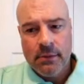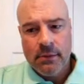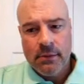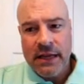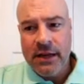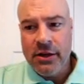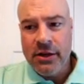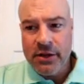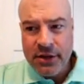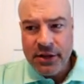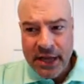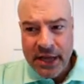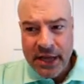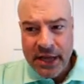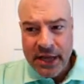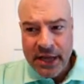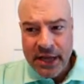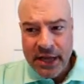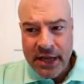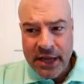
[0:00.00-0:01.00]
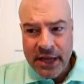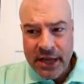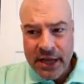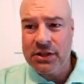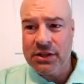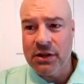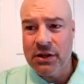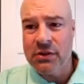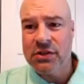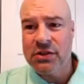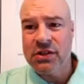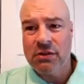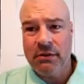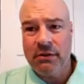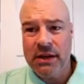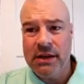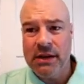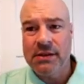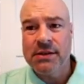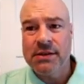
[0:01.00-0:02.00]
They want to switch
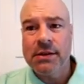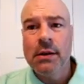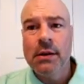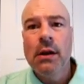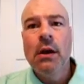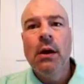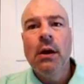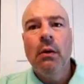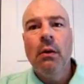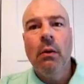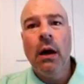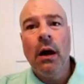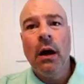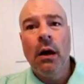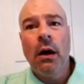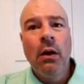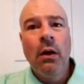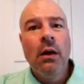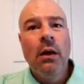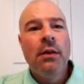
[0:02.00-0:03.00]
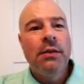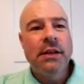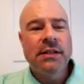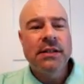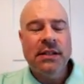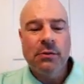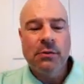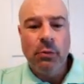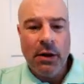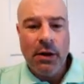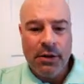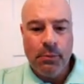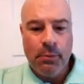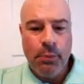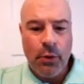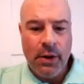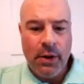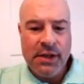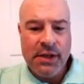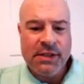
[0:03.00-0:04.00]
those screens. Well, this is one of the
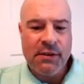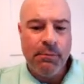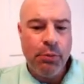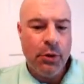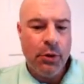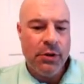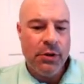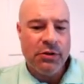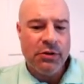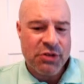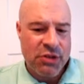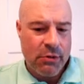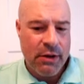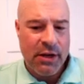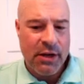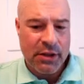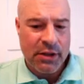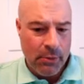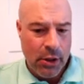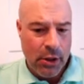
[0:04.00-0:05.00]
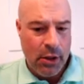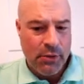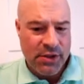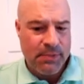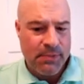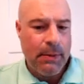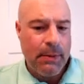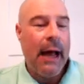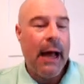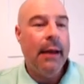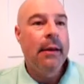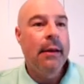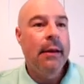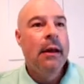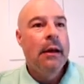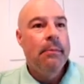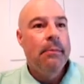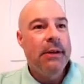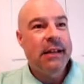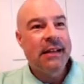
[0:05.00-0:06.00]
points of putting your screen at the Malone spot,
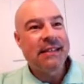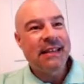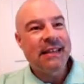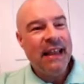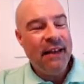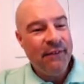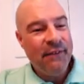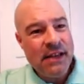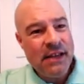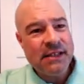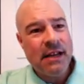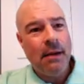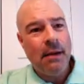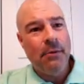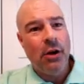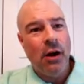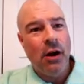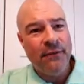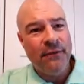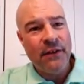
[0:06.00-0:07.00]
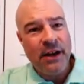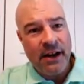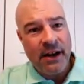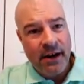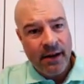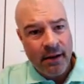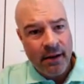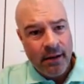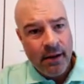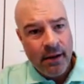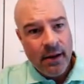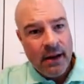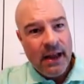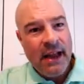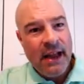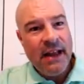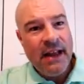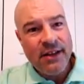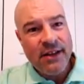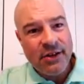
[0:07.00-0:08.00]
because if he's coming off of there
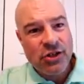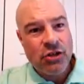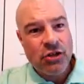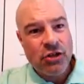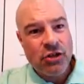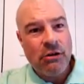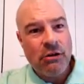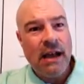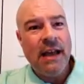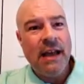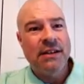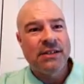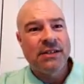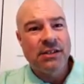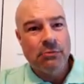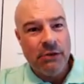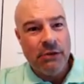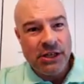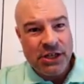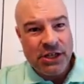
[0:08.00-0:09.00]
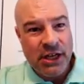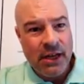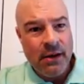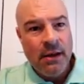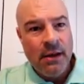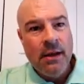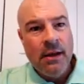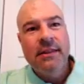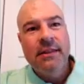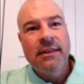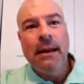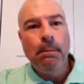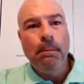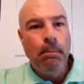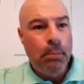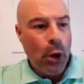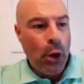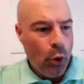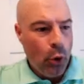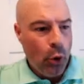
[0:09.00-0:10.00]
and they're trying to switch it, then
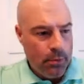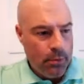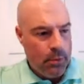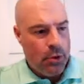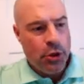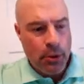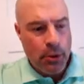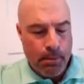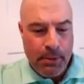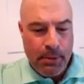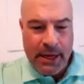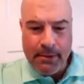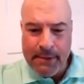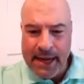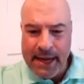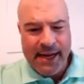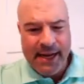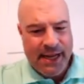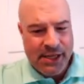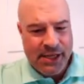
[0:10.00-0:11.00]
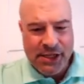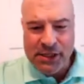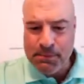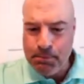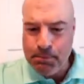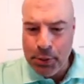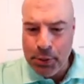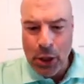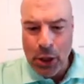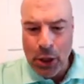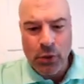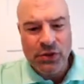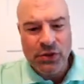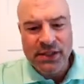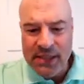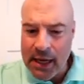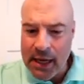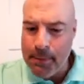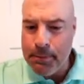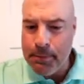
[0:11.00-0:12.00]
boom, your big man can just
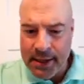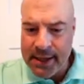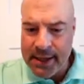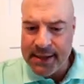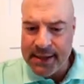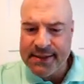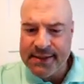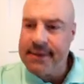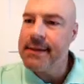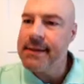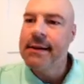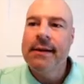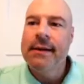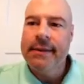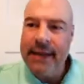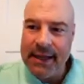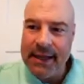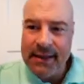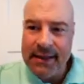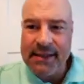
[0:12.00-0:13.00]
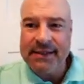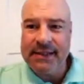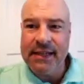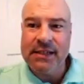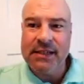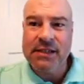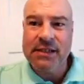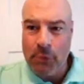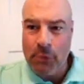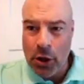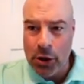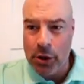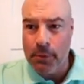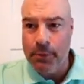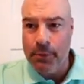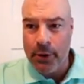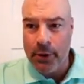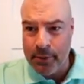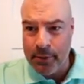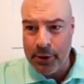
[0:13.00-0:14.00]
post up against that, let's say, smaller
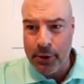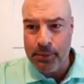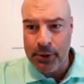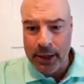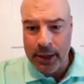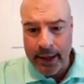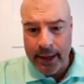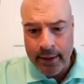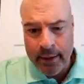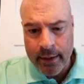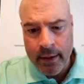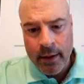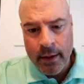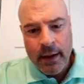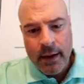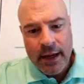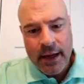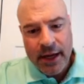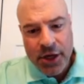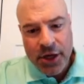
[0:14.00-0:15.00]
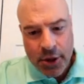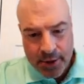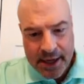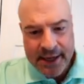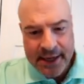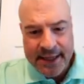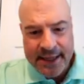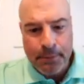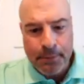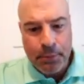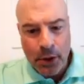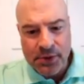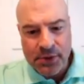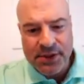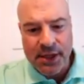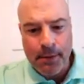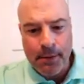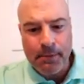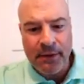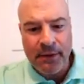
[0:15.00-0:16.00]
perimeter player and create that
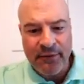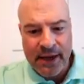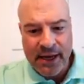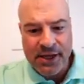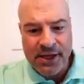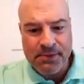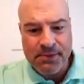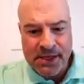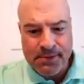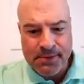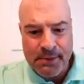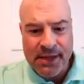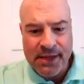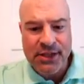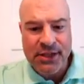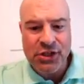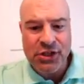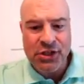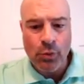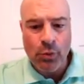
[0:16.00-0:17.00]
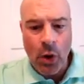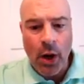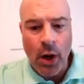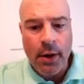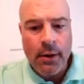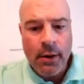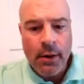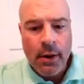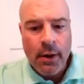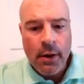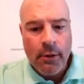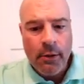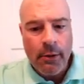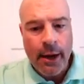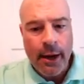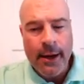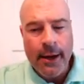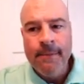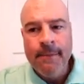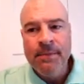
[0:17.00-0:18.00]
post up advantage mismatch that you want,
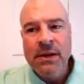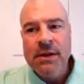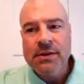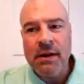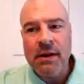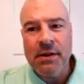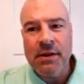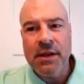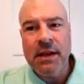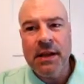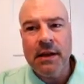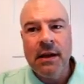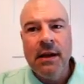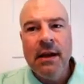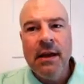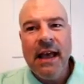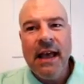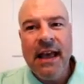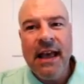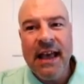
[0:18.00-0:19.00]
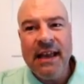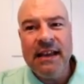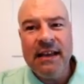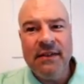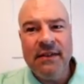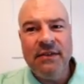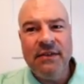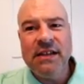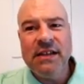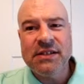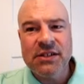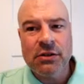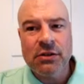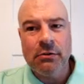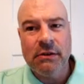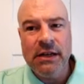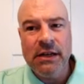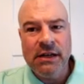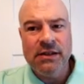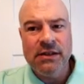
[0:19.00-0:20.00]
right? So I think any of these
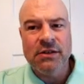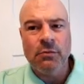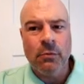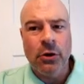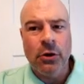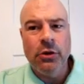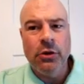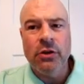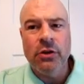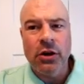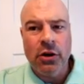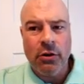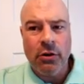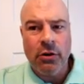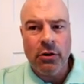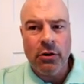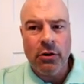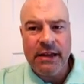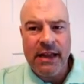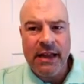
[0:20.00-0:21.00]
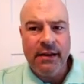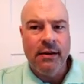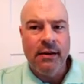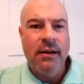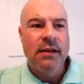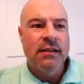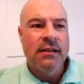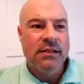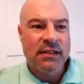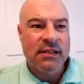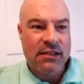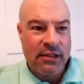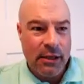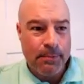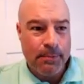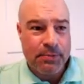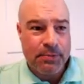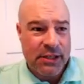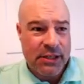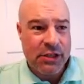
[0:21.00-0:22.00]
screens where you can create
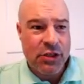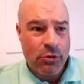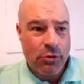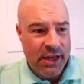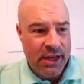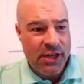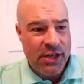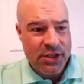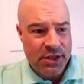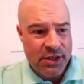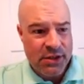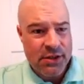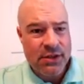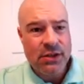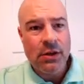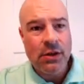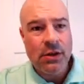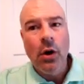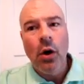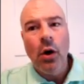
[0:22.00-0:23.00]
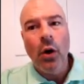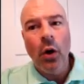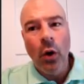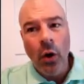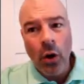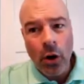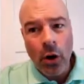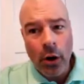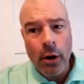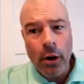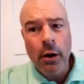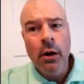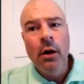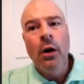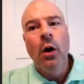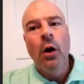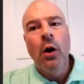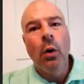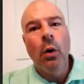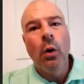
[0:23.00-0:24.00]
slip situations, or
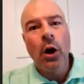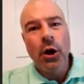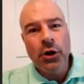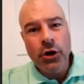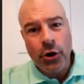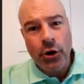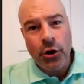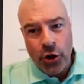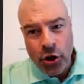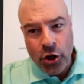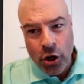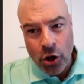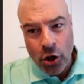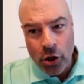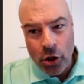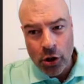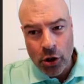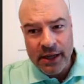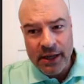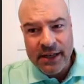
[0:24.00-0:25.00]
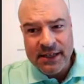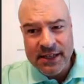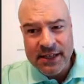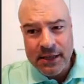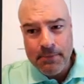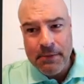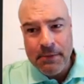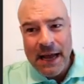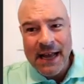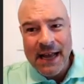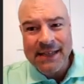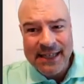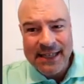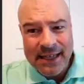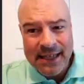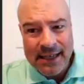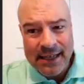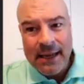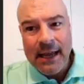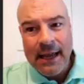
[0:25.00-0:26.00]
where you're curling to the
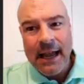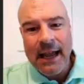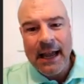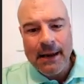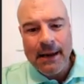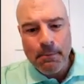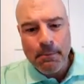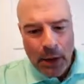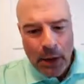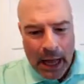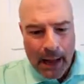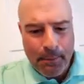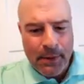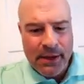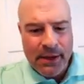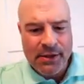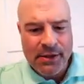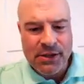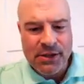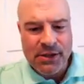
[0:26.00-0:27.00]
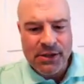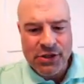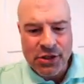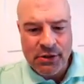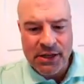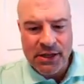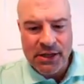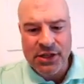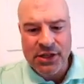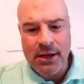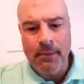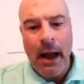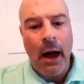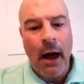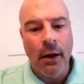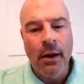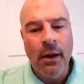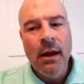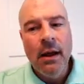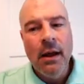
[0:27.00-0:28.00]
basket and popping to stretch them
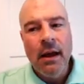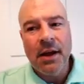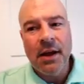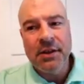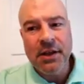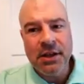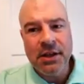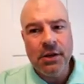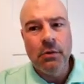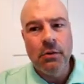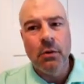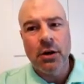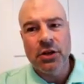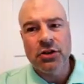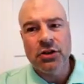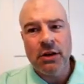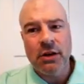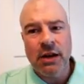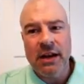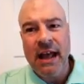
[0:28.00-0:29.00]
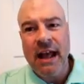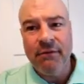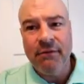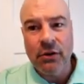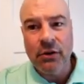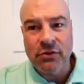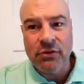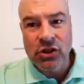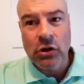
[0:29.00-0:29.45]
out. I think you want to try to have those